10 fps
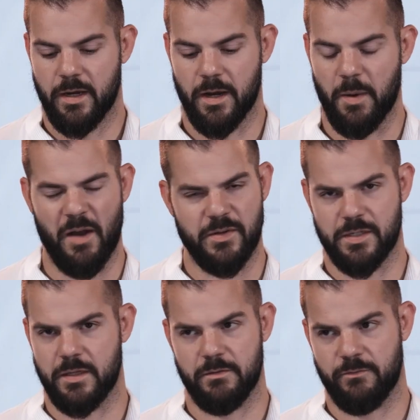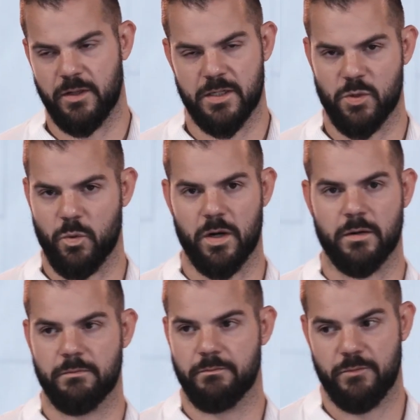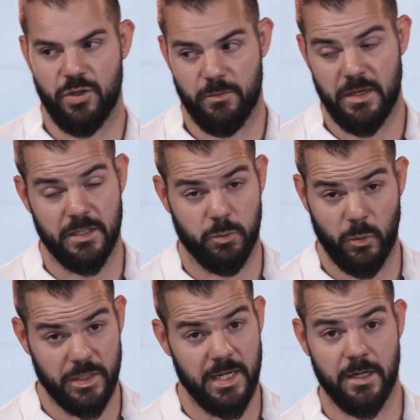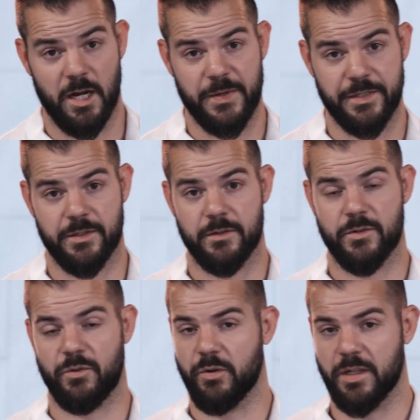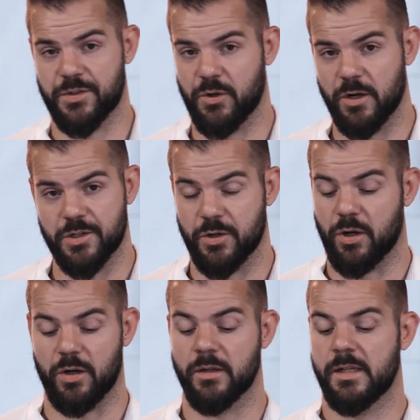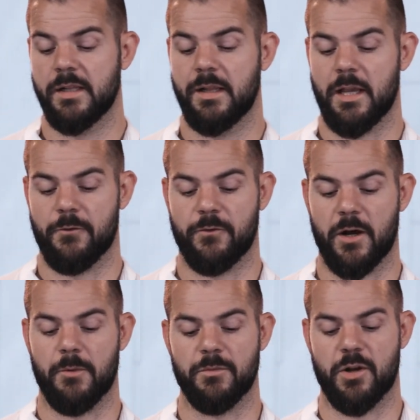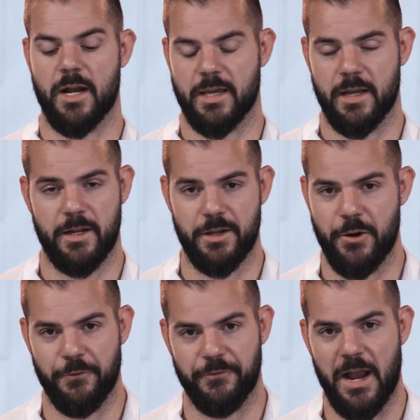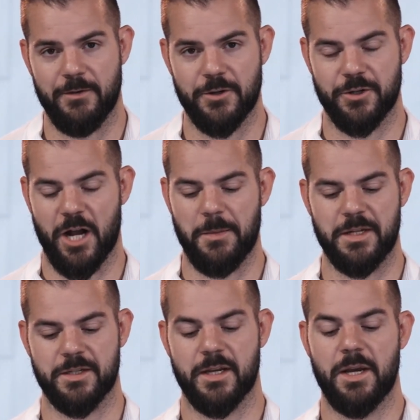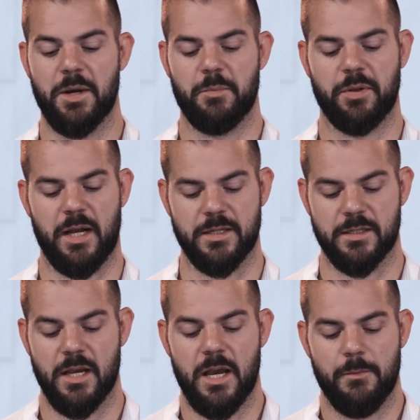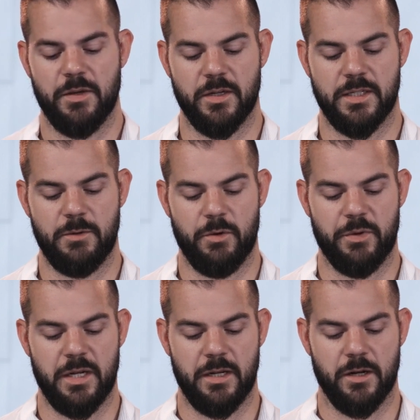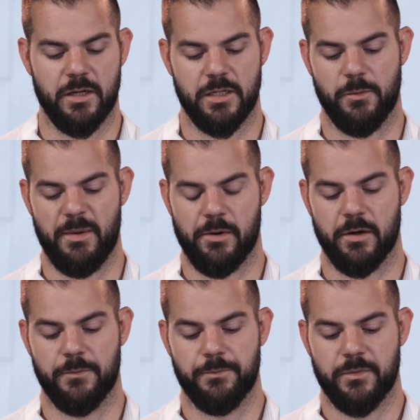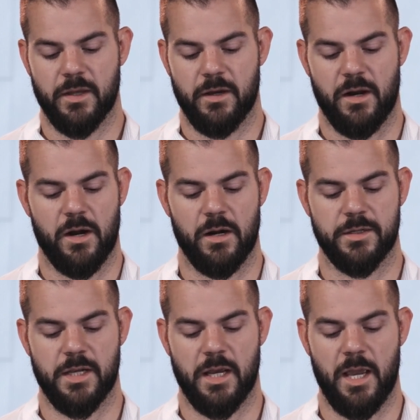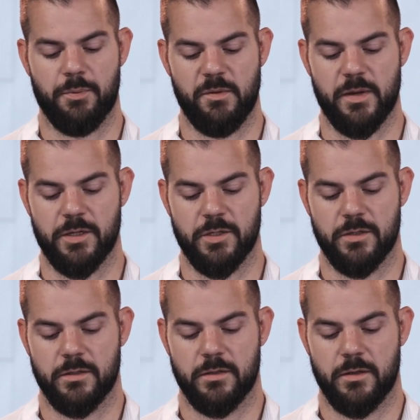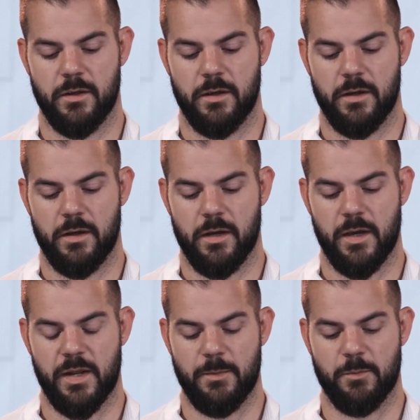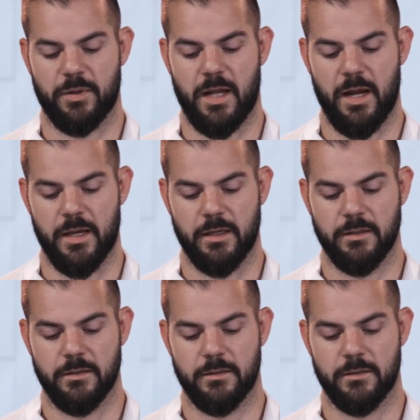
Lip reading: Obviously, for this to work, you can make this work with 10 comments. So don't get discouraged at all if you're not getting 500 comments plus. But you can see what we did here is people are are saying, hey, pre-pitch, and then I'm replying,